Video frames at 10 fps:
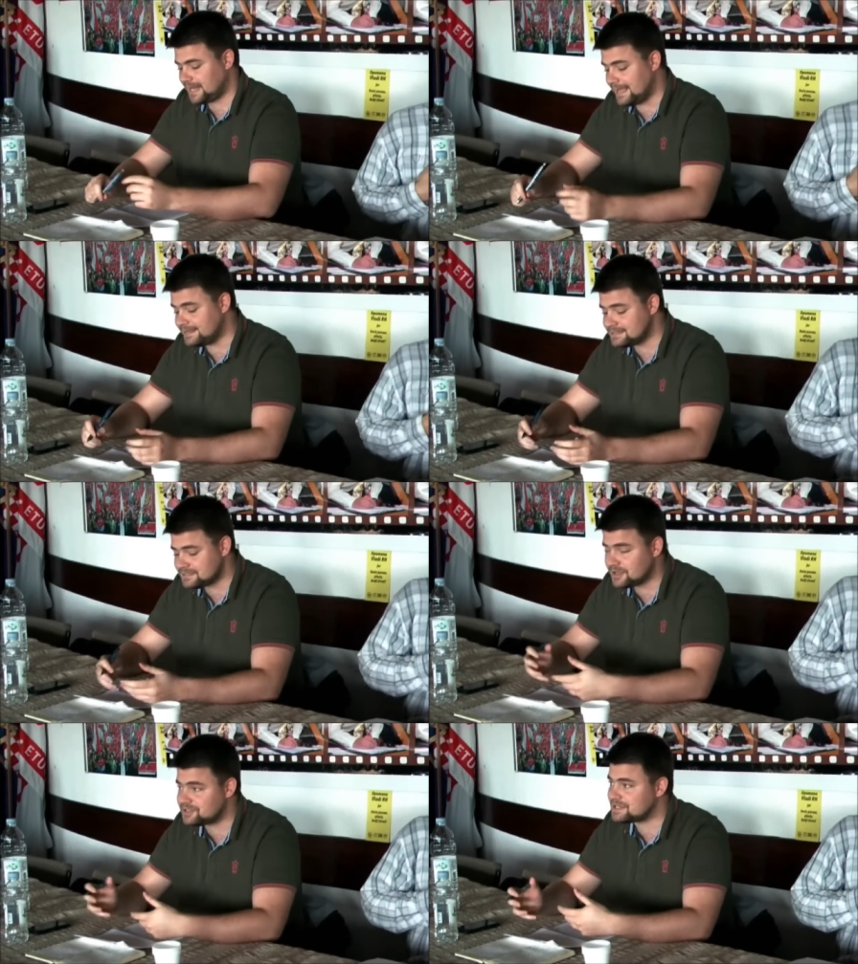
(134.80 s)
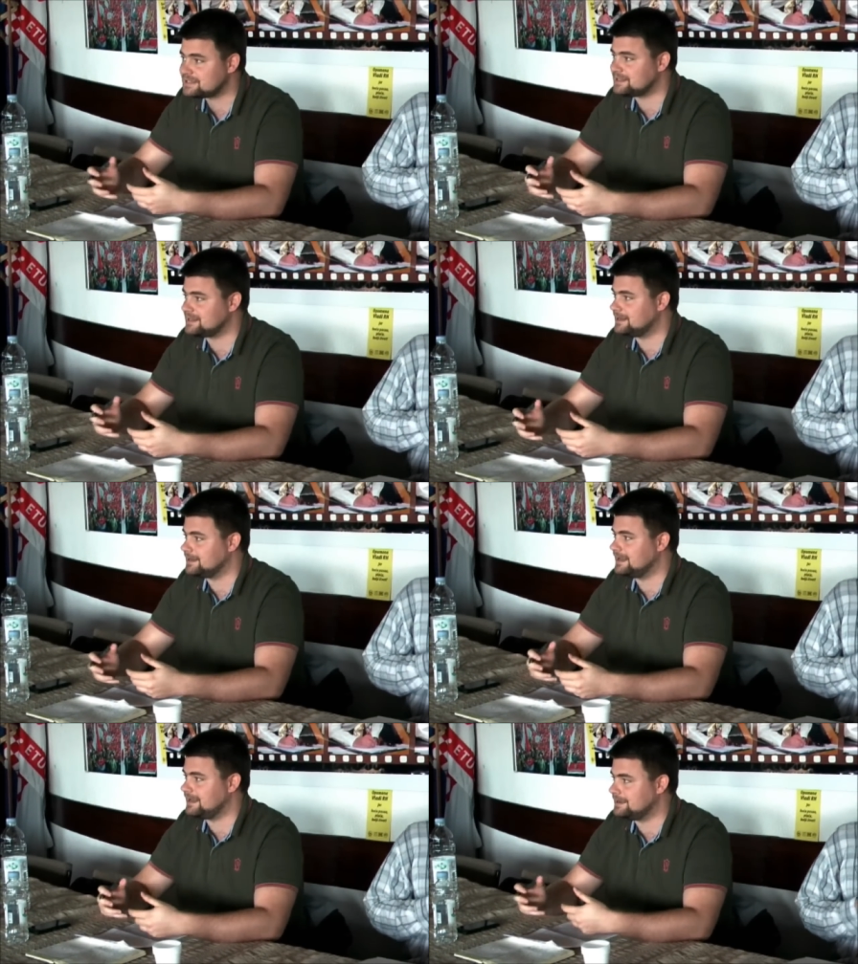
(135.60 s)
And this is not just a uh,
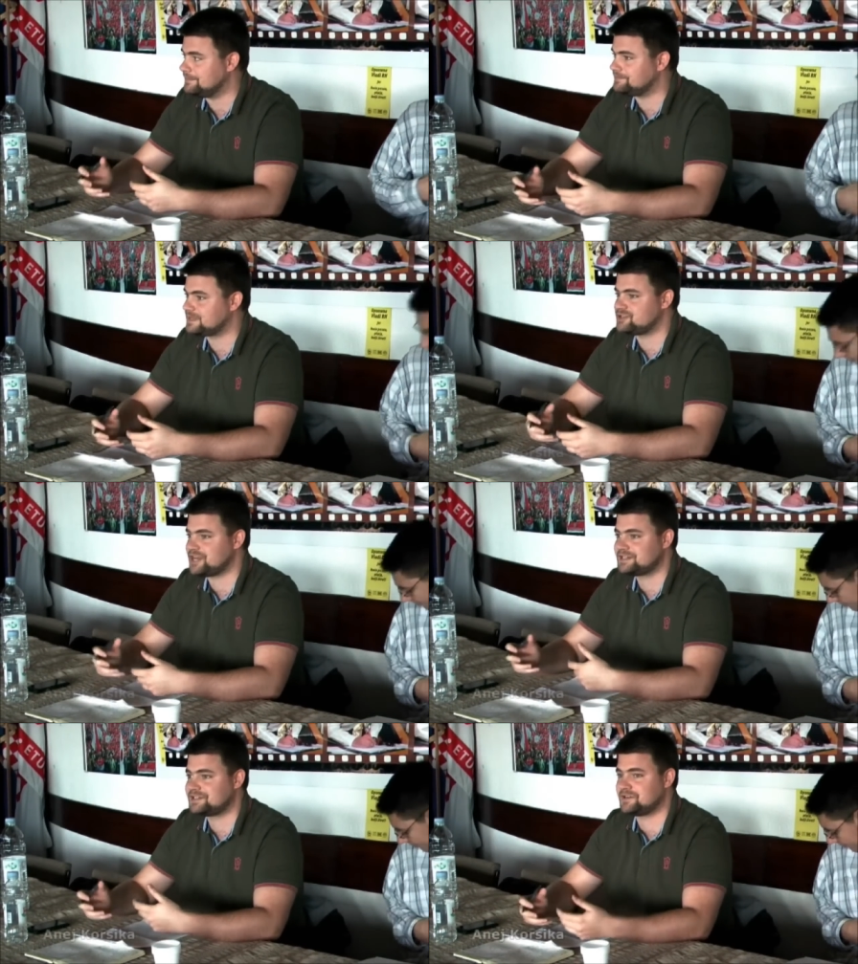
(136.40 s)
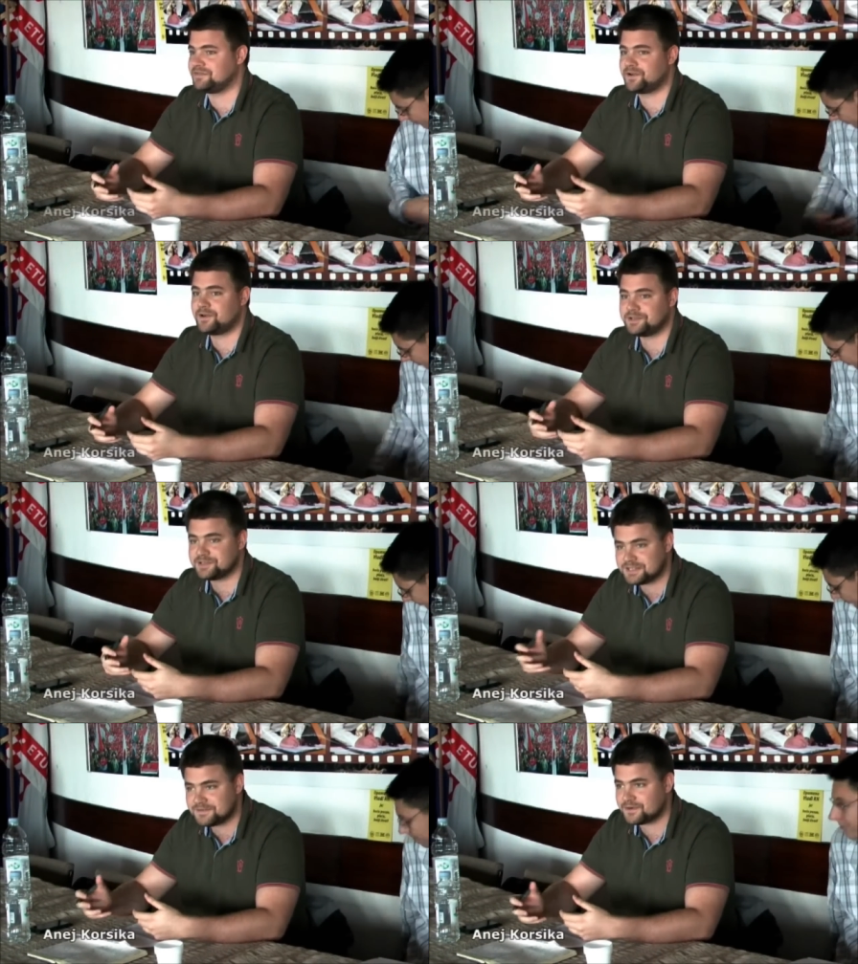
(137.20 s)
um, gesture of
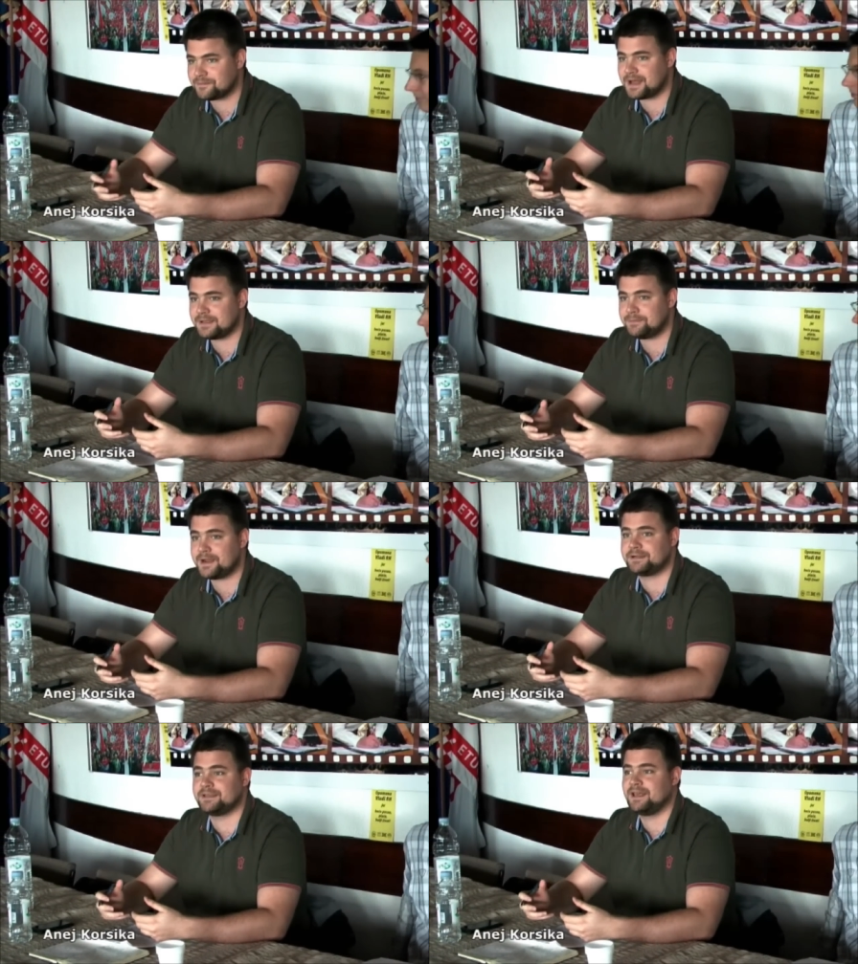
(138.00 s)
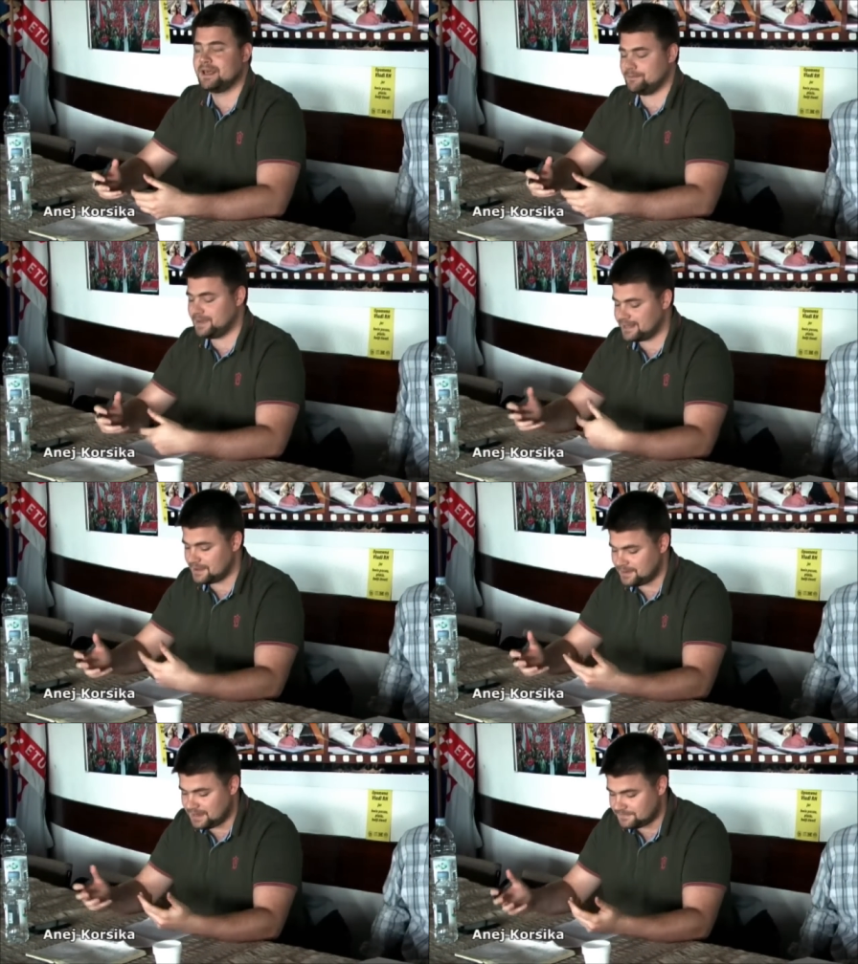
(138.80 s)
courtesy from my part, but I
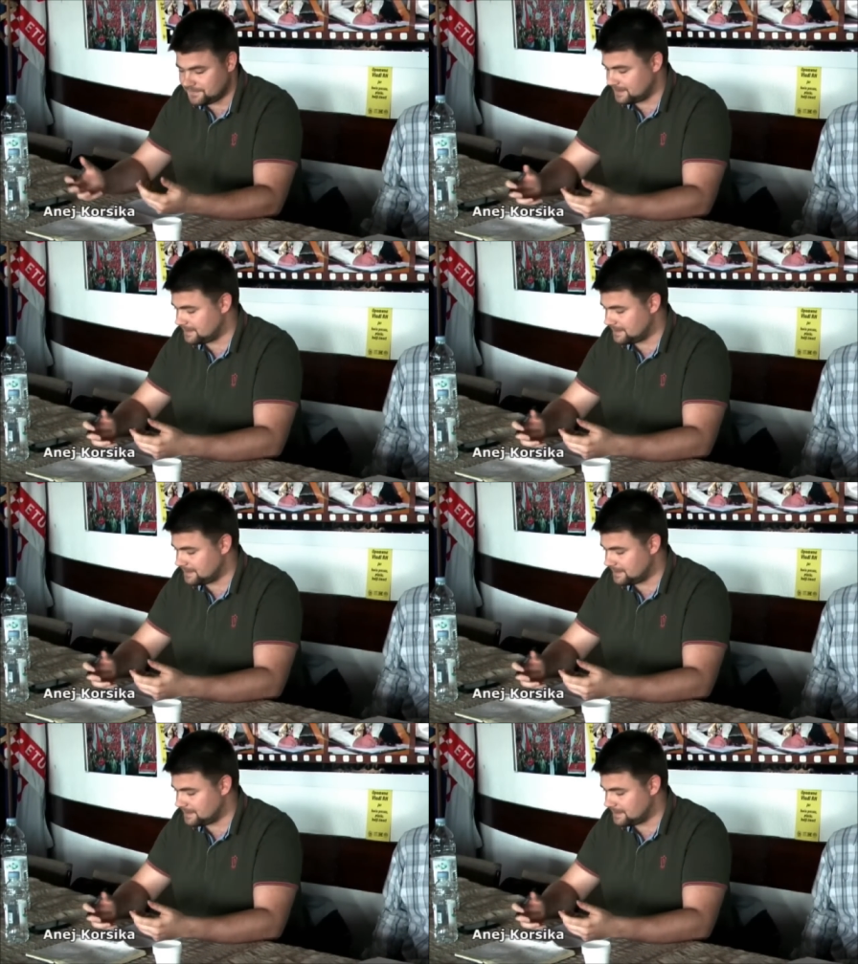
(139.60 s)
believe